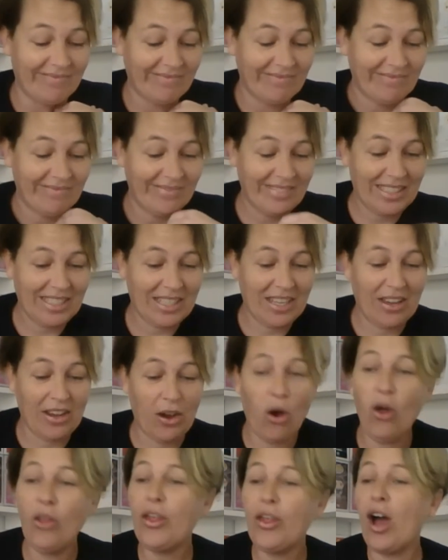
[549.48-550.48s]
So,
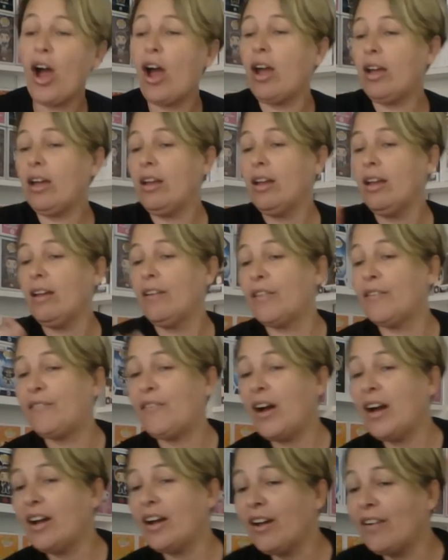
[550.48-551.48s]
although, the
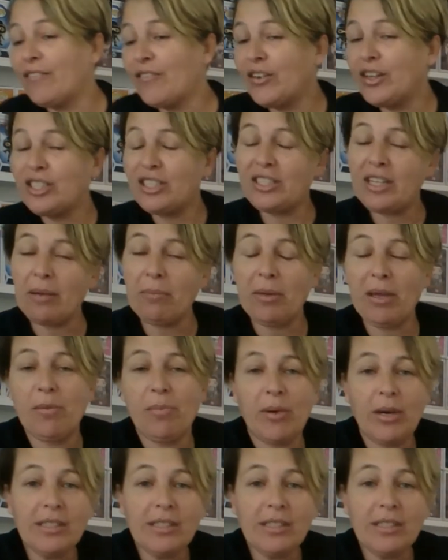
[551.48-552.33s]
Funko Fridge sent me a present.